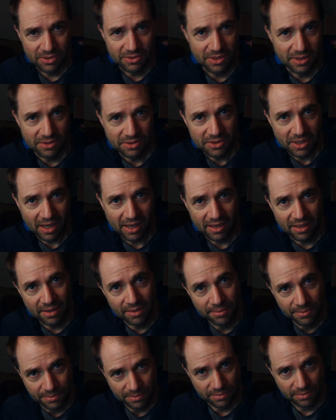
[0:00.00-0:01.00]
inside,
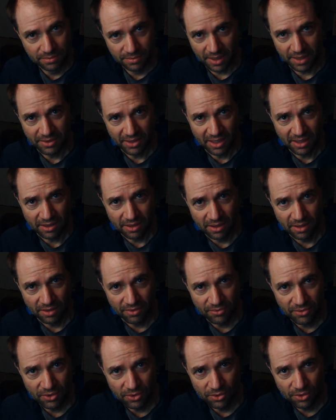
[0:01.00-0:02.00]
I think, a
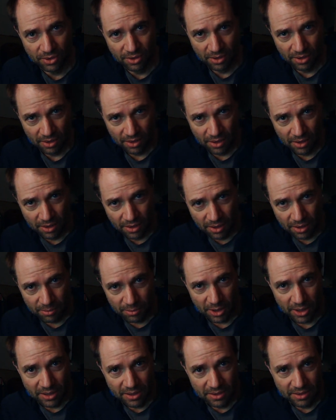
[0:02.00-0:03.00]
few.
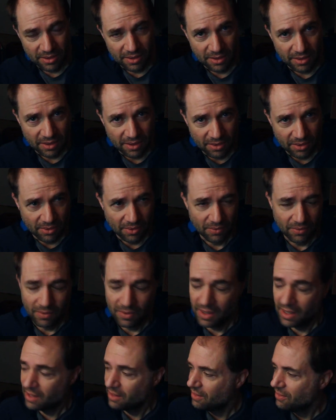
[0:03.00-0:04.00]
But what
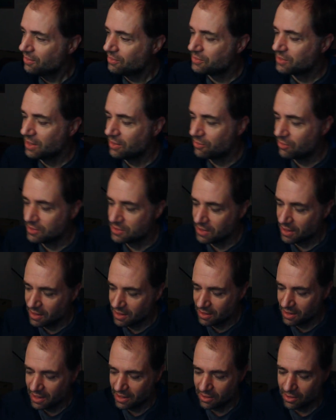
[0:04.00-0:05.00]
I was interested in,
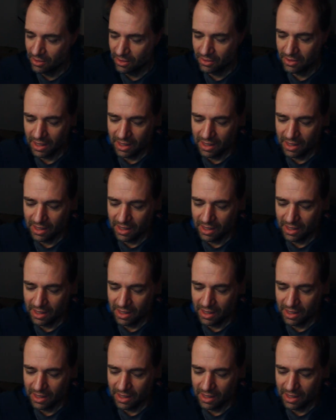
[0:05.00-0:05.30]
like, okay,